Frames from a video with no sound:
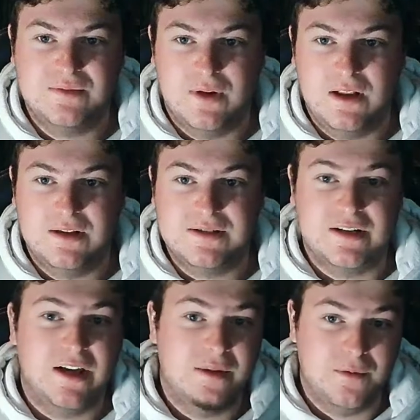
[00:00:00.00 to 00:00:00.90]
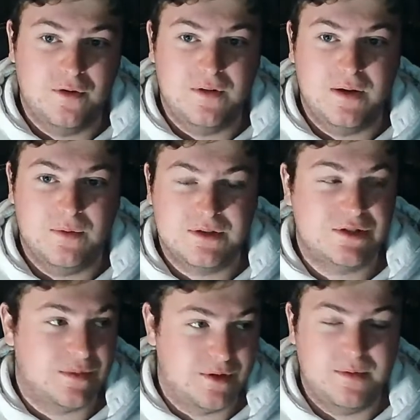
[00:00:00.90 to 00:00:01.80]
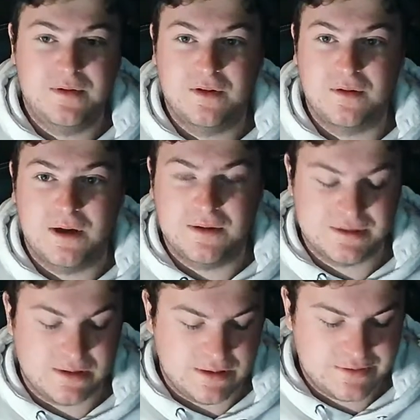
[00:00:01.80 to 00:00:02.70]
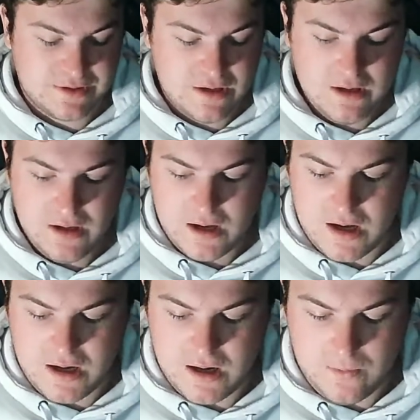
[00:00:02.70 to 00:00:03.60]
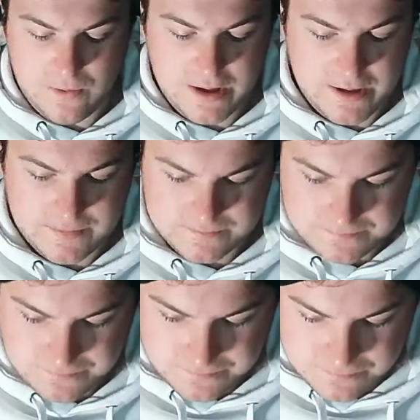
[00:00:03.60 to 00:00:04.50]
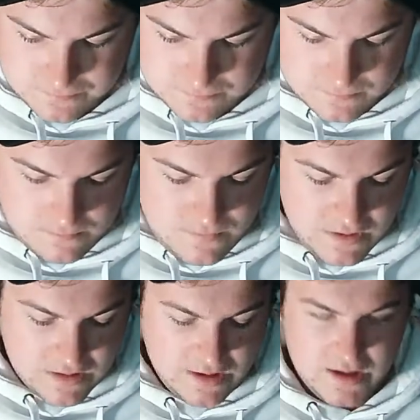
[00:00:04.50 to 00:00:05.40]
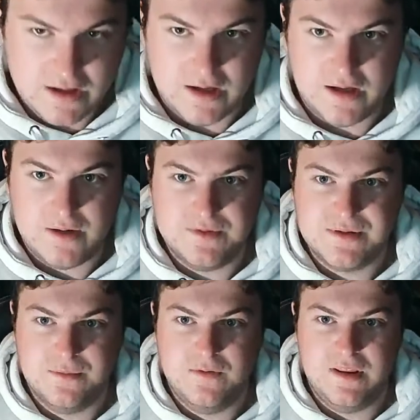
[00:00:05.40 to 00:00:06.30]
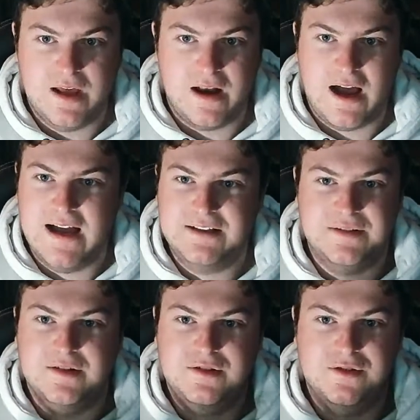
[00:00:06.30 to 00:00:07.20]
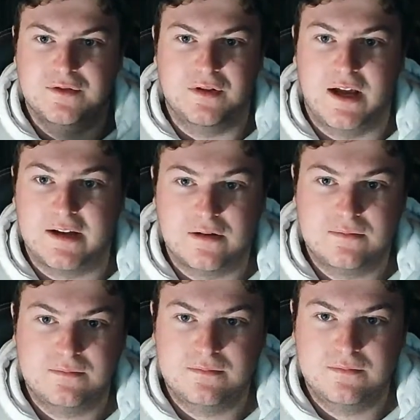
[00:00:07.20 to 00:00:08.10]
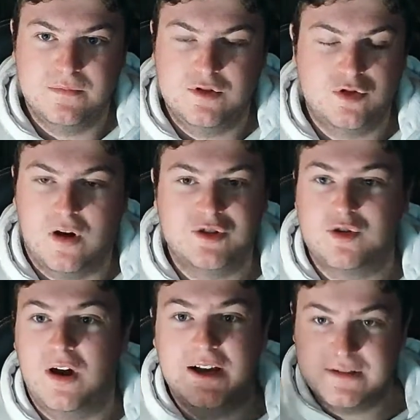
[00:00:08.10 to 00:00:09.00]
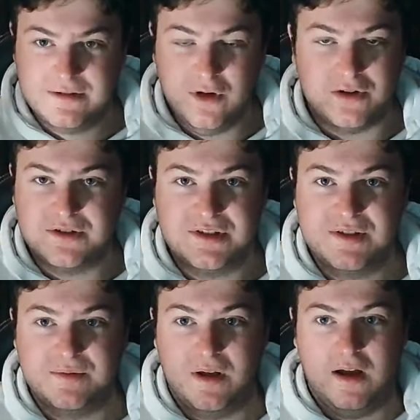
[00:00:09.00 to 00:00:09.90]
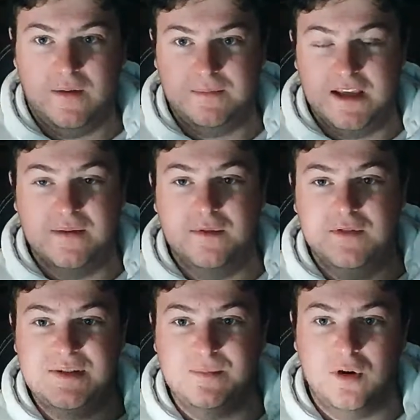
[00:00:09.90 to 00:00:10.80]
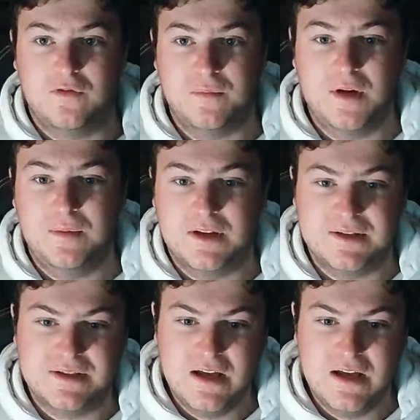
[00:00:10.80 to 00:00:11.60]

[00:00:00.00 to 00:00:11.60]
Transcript: well as another movie which I'm going to be talking about on this list, where it was a movie that I had to endure, like trying not to get the movie spoiled for me, because